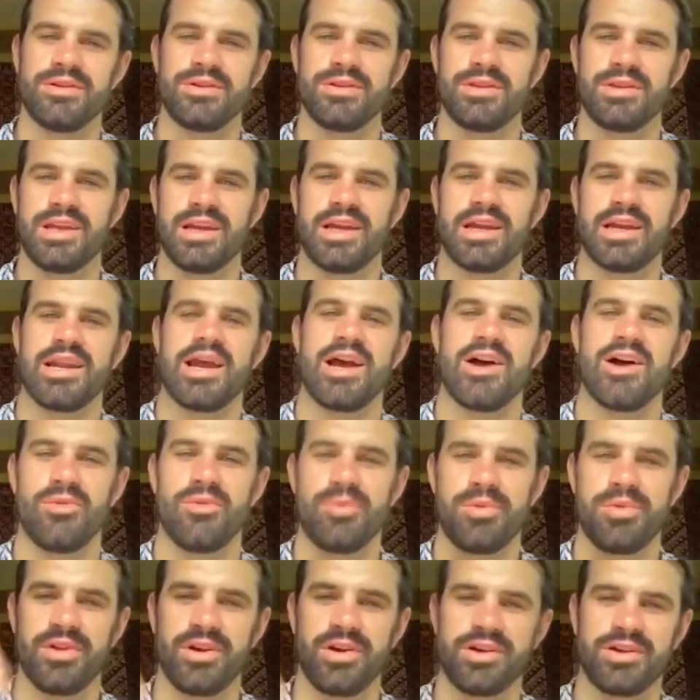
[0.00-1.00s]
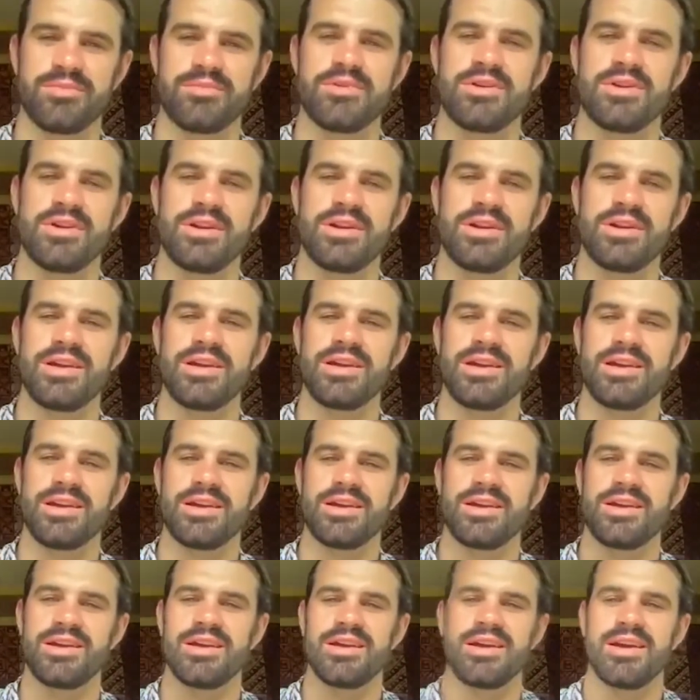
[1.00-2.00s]
the community.
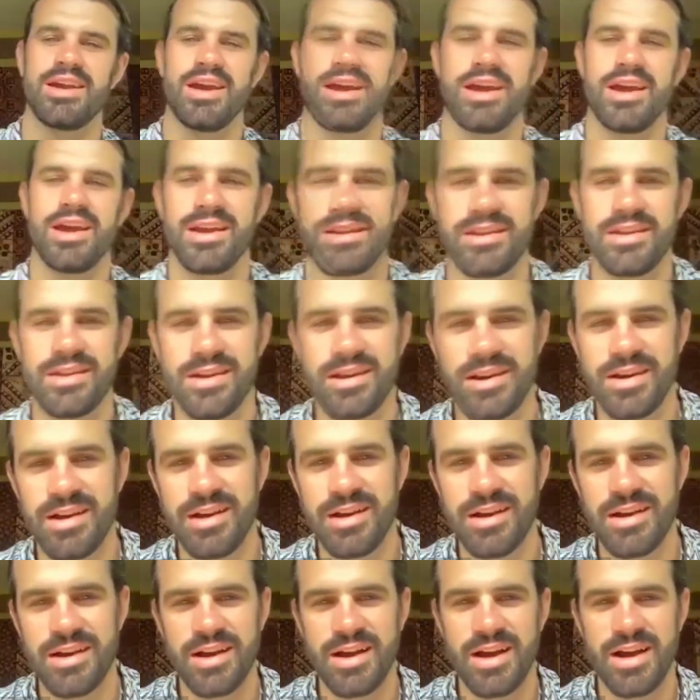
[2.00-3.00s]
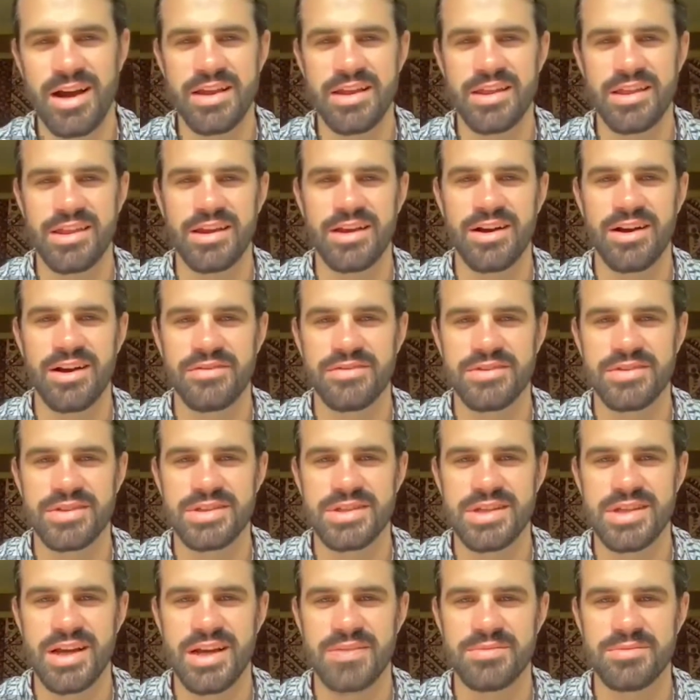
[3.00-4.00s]
And I think
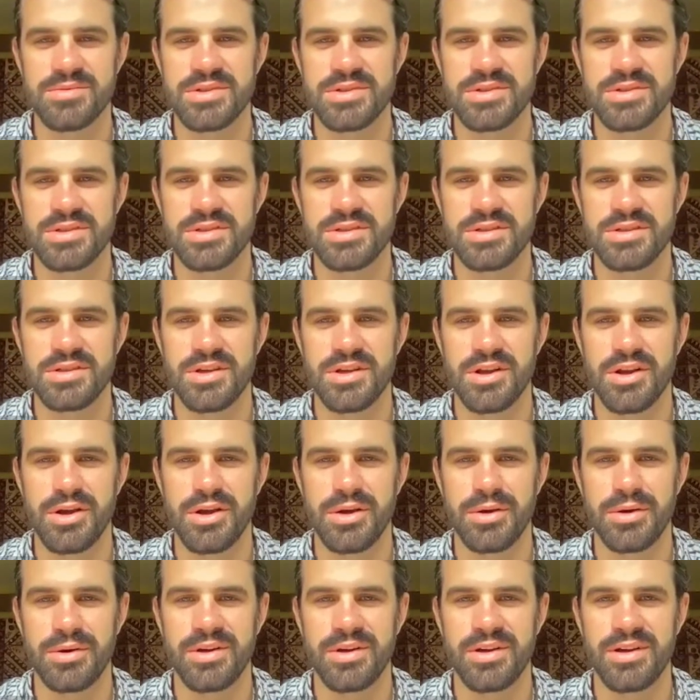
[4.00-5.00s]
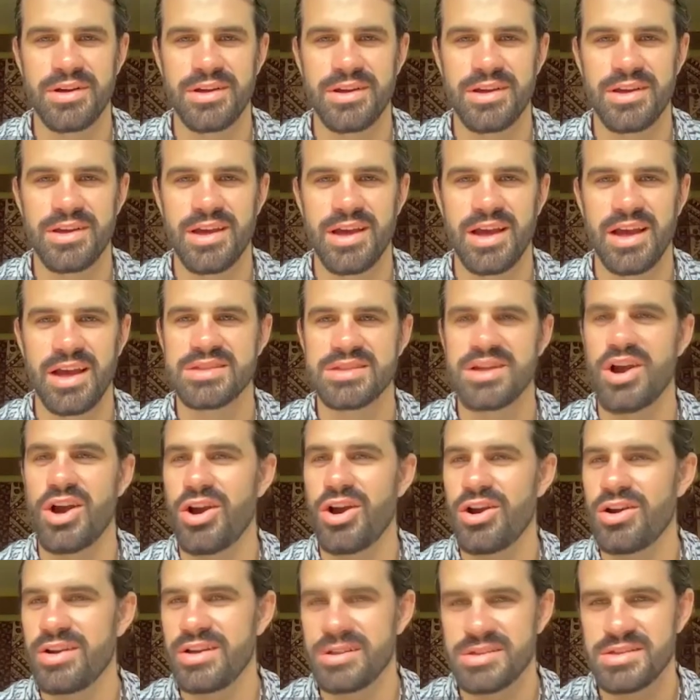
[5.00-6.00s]
oftentimes, as
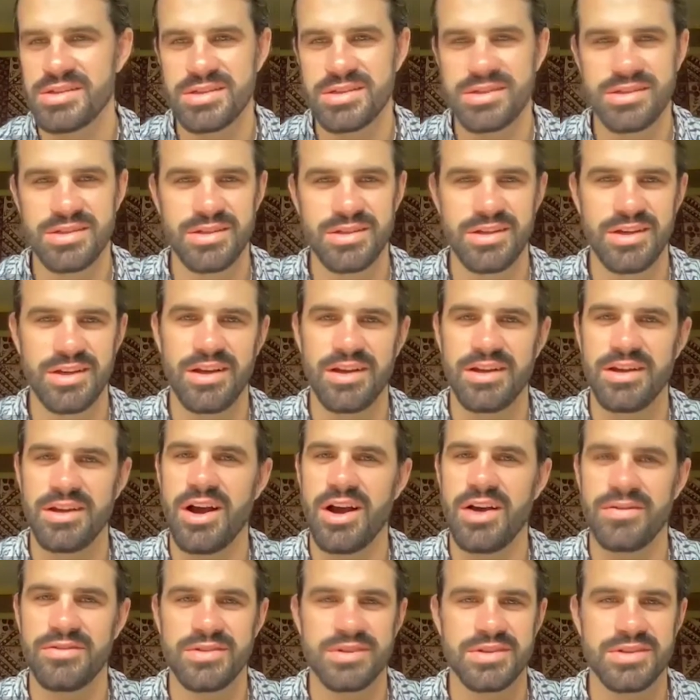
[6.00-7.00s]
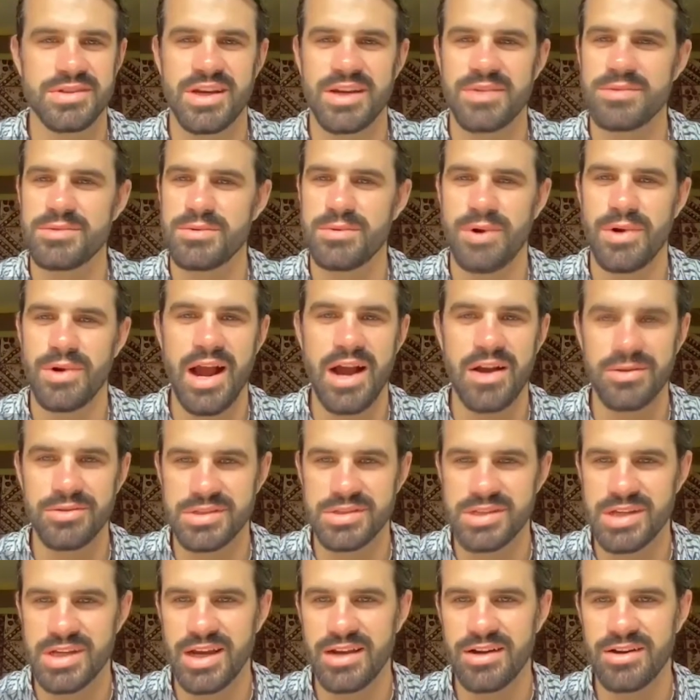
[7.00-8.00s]
artists, oftentimes we're
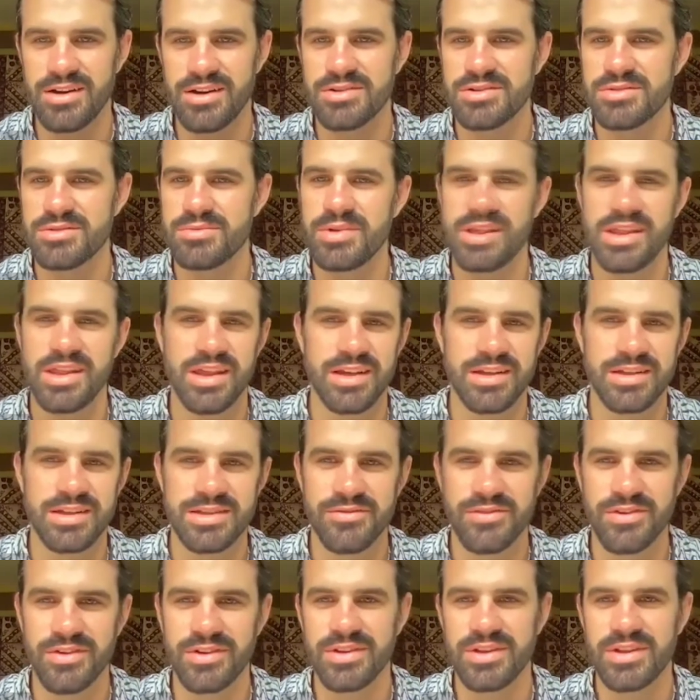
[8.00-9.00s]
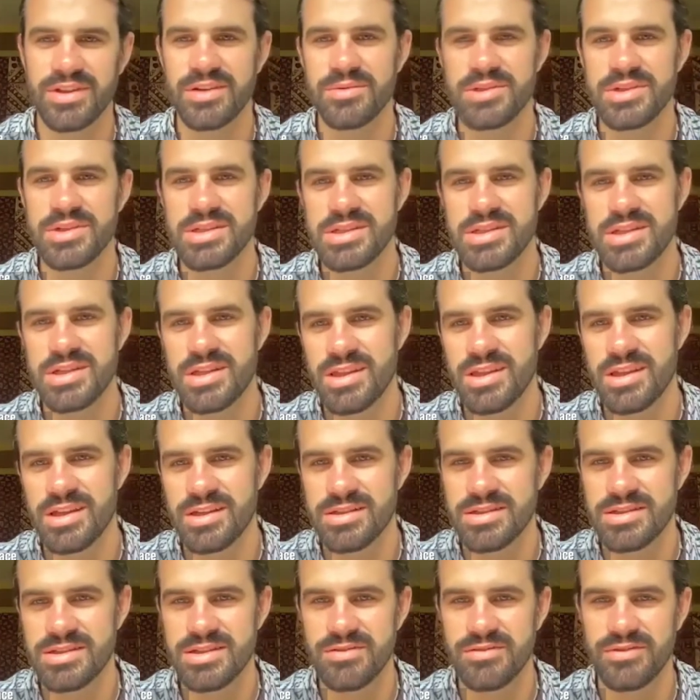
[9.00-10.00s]
outsiders. We think differently, we see
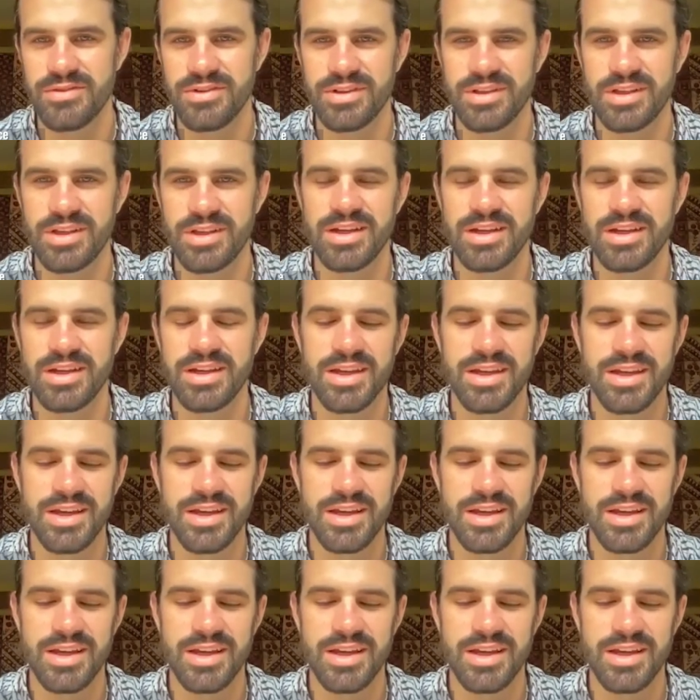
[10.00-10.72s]
things differently.